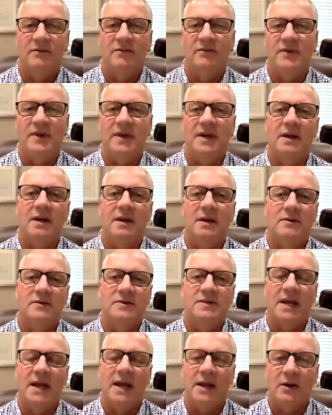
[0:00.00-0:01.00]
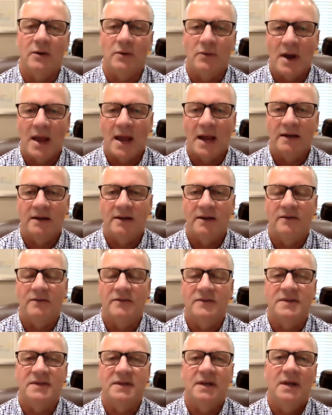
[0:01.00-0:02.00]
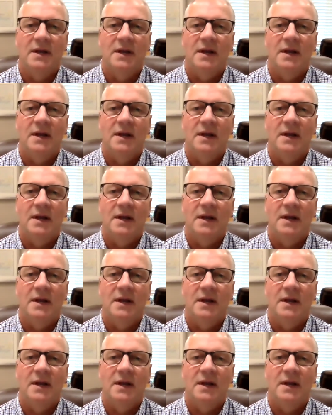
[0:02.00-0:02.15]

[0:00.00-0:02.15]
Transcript: videos, interactives,